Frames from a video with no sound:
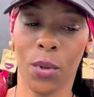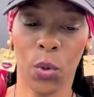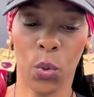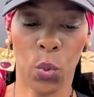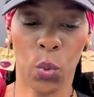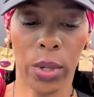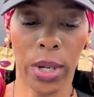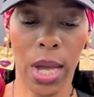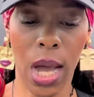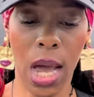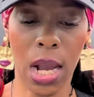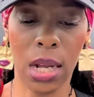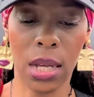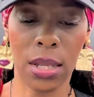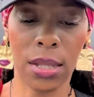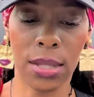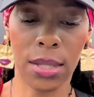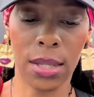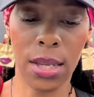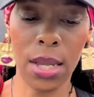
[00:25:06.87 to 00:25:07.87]
We got
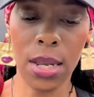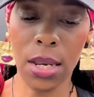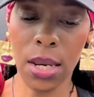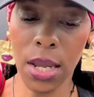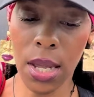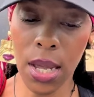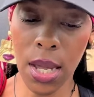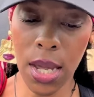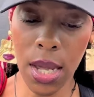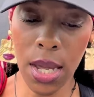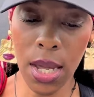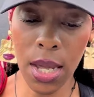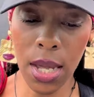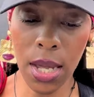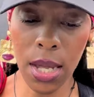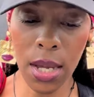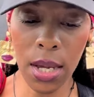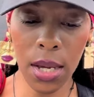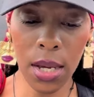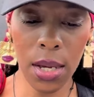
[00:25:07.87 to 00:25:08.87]

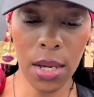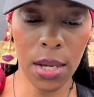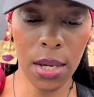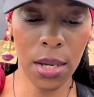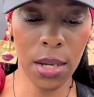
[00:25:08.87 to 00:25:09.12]
ascending,